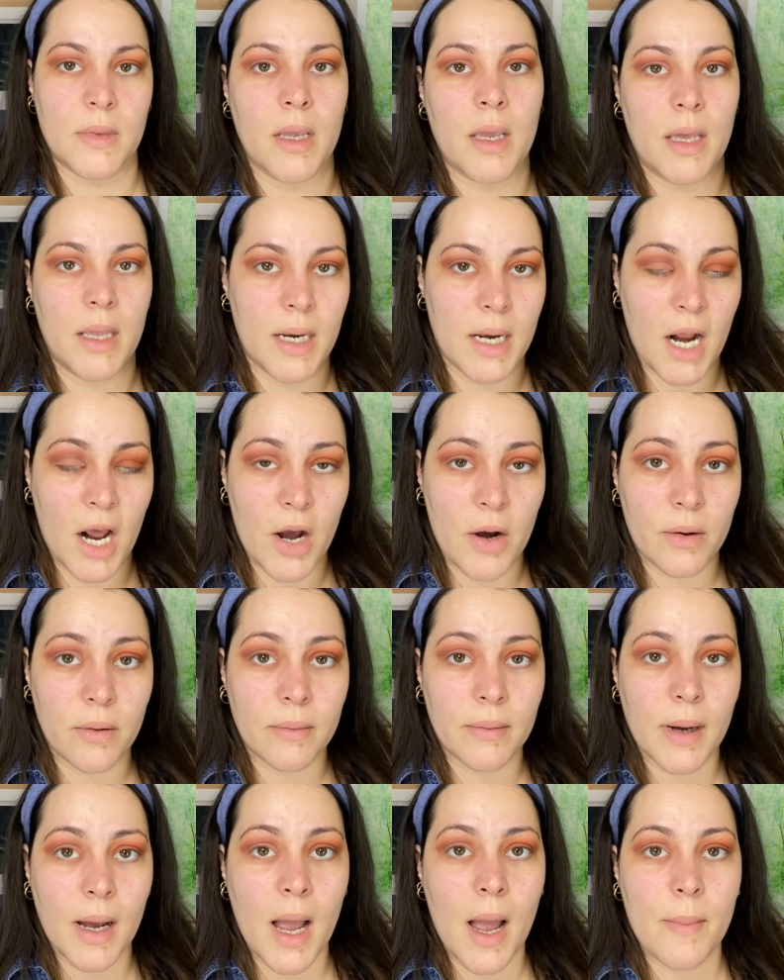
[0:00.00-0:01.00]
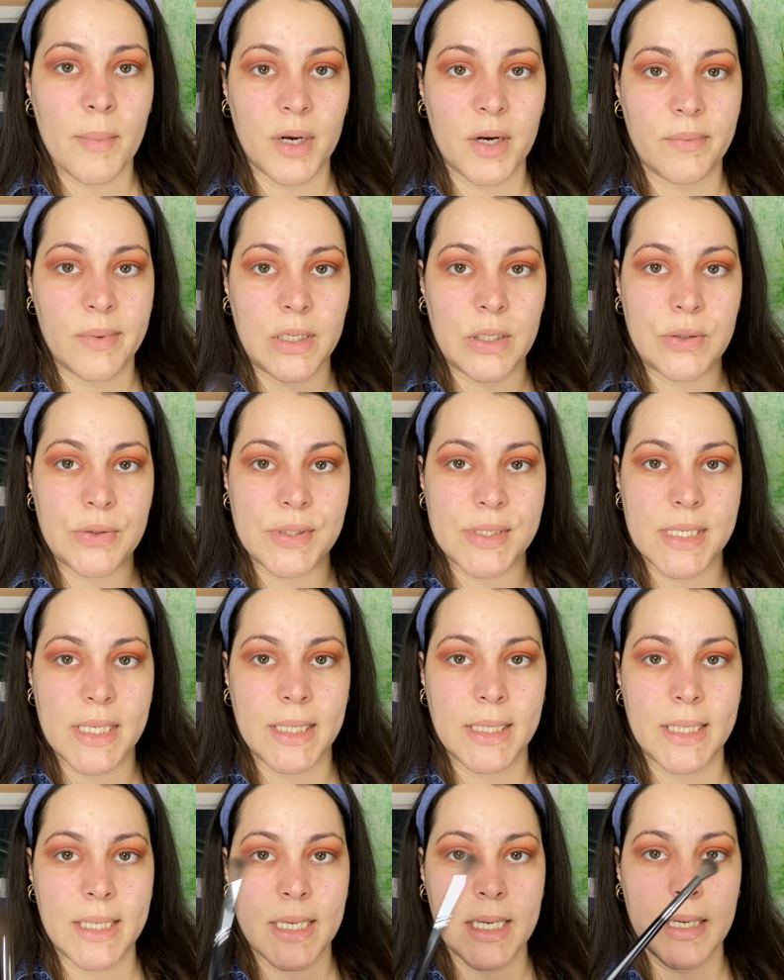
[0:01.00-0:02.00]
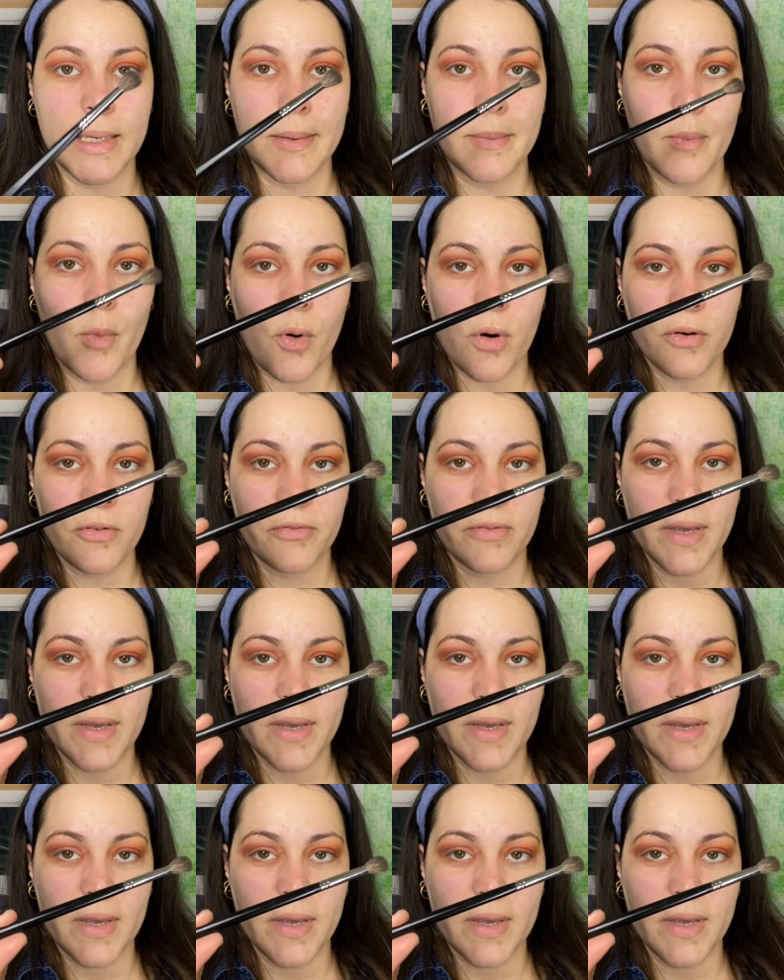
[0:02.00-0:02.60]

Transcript: Now I'm going to be using the Morphe